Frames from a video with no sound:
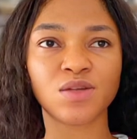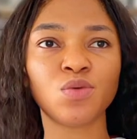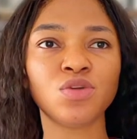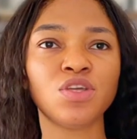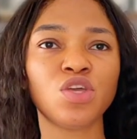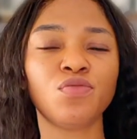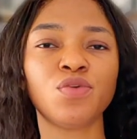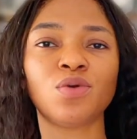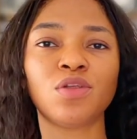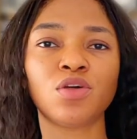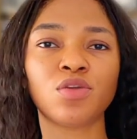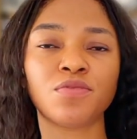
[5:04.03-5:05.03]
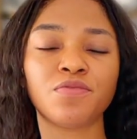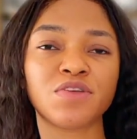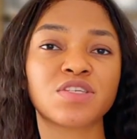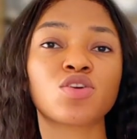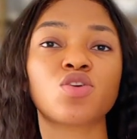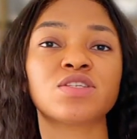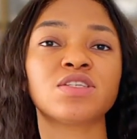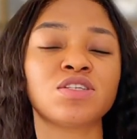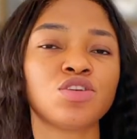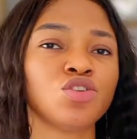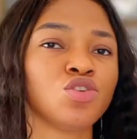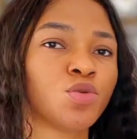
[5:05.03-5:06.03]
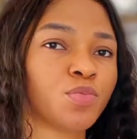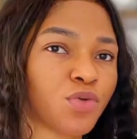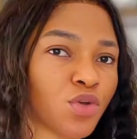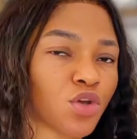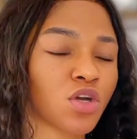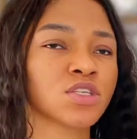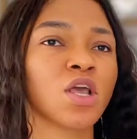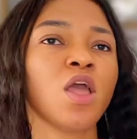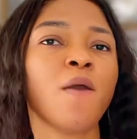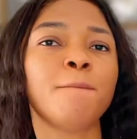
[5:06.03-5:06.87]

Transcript: won't give you a lot of viscosity in your product,